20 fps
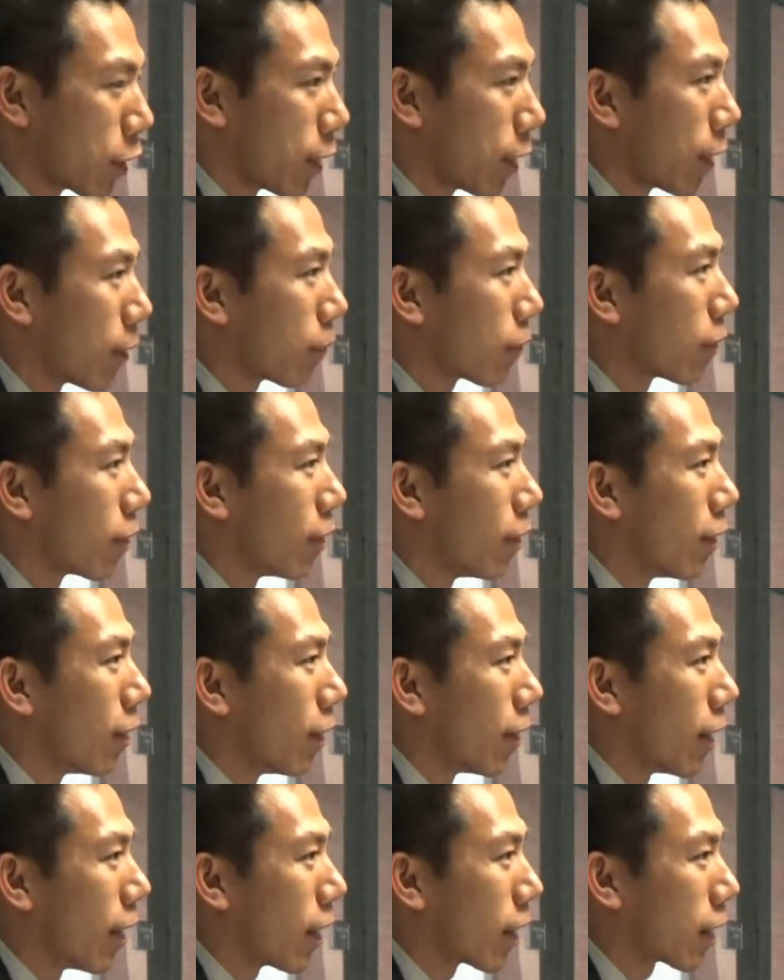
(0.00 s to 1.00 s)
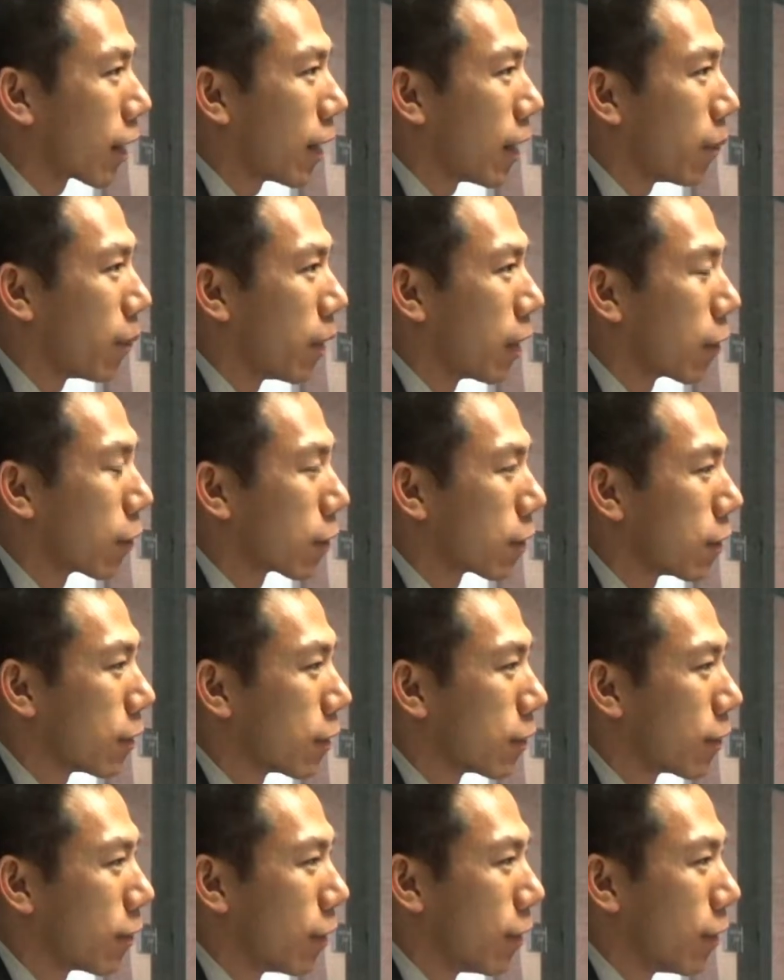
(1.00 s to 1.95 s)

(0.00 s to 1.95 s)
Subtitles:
camp at Camp Pendleton,